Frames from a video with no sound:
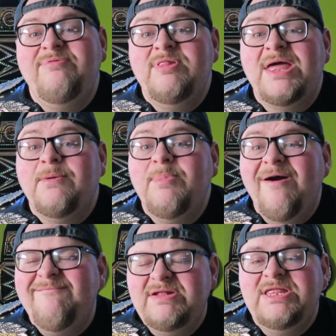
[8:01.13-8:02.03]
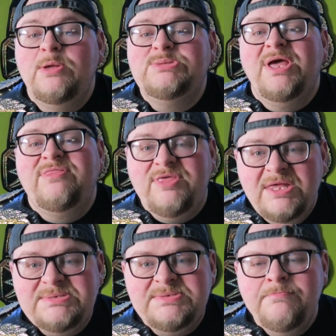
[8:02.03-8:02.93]
If you like about videos like
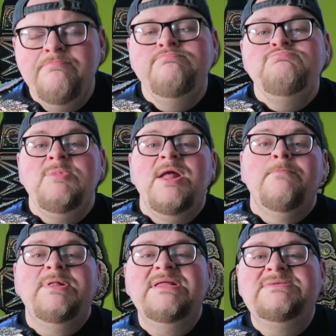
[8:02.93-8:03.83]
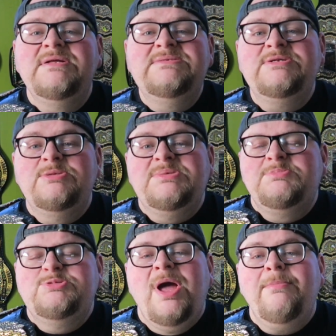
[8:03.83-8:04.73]
this, please consider
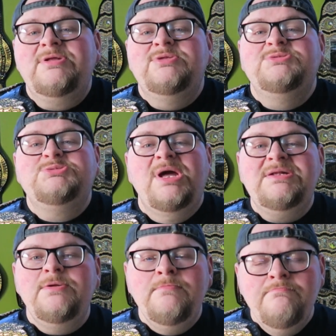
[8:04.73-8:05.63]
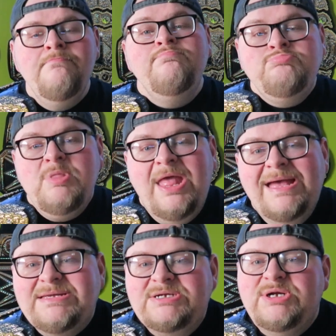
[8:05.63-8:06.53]
subscribing to this channel,
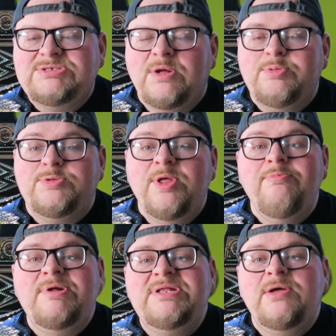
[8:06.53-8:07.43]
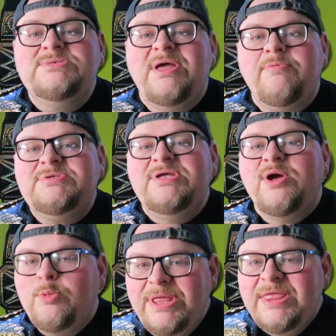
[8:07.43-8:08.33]
as I try to upload new videos every
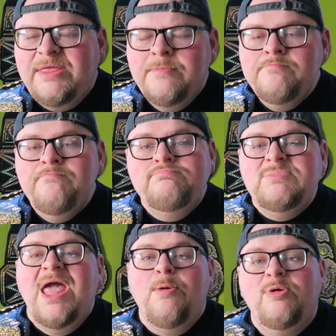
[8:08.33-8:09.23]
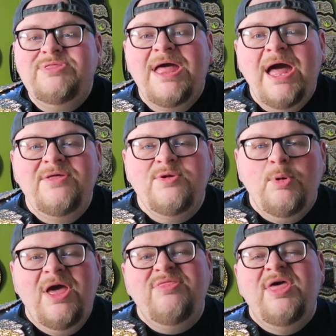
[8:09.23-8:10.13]
single week. And with that out of
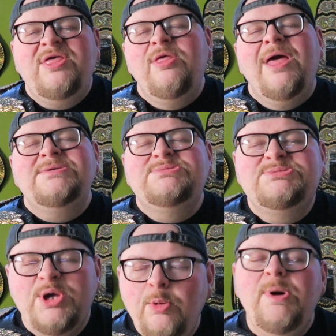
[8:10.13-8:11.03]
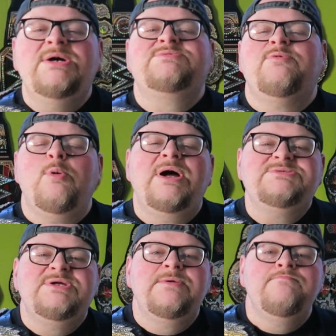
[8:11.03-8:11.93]
the way, thank you guys so much for
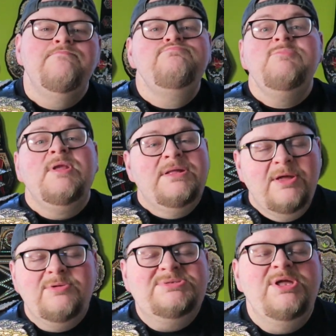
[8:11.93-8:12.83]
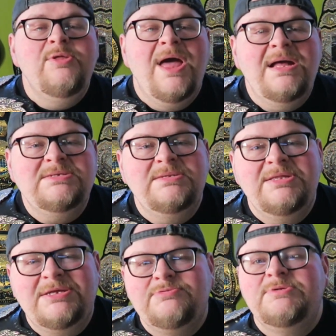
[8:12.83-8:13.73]
watching, and I will see you guys in the
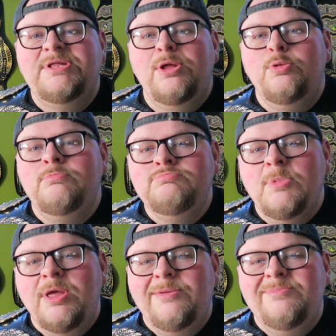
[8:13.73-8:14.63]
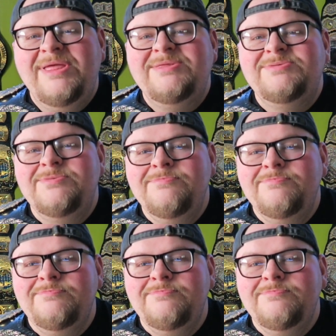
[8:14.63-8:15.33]
next video. Peace.